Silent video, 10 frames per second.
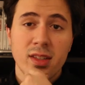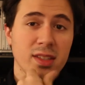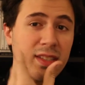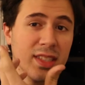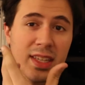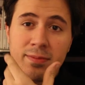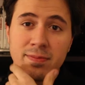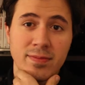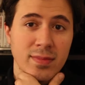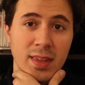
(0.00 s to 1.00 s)
We'll see.
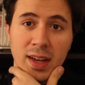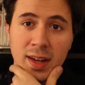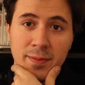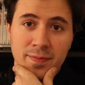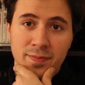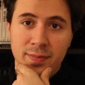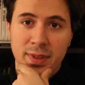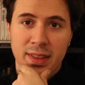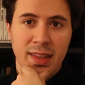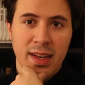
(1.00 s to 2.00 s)

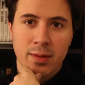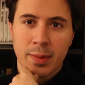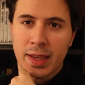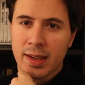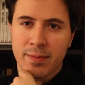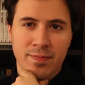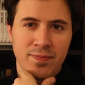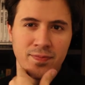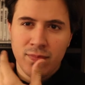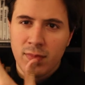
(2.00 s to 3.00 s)
But that'll be
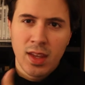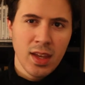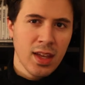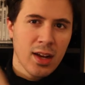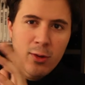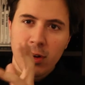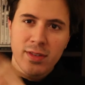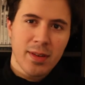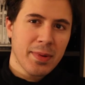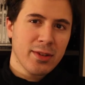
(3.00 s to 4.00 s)

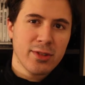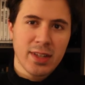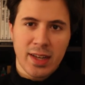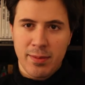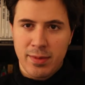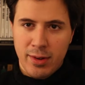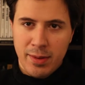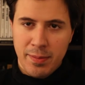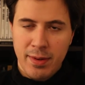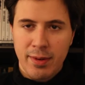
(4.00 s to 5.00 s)
cross that bridge when I come to
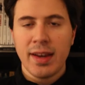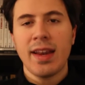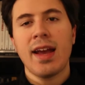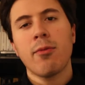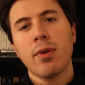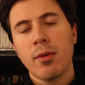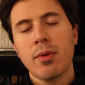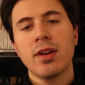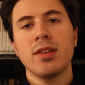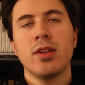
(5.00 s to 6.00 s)
it. But right now, what I
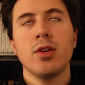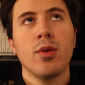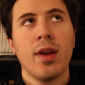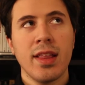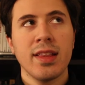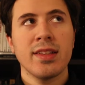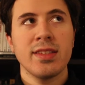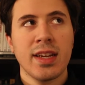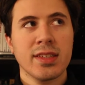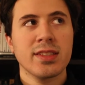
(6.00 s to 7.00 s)
want to do in the
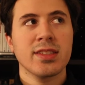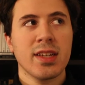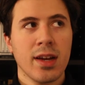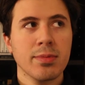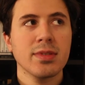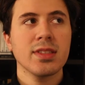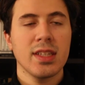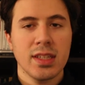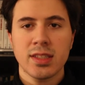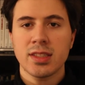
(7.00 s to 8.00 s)
next couple of
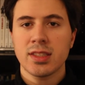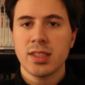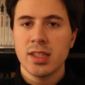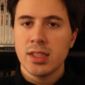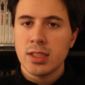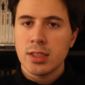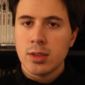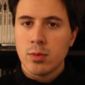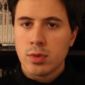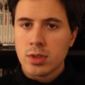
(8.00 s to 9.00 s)
years,
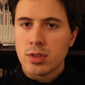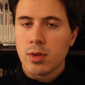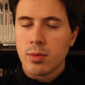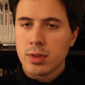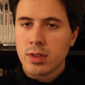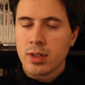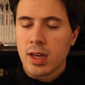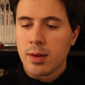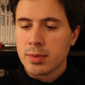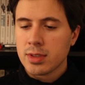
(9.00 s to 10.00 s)
what do I want to
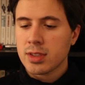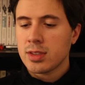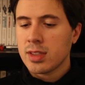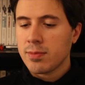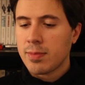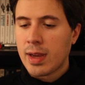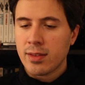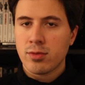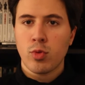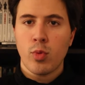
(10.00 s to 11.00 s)
accomplish in the, by
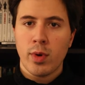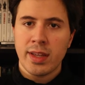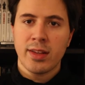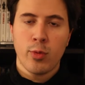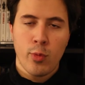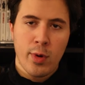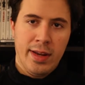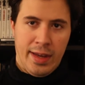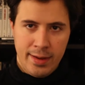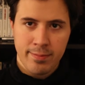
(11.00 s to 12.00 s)

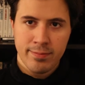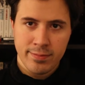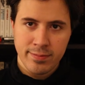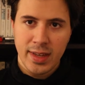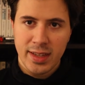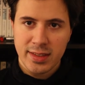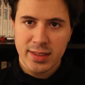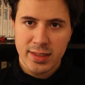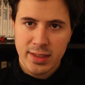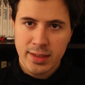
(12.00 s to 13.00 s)
2020,
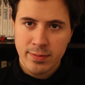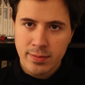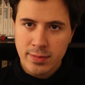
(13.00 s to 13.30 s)
basically?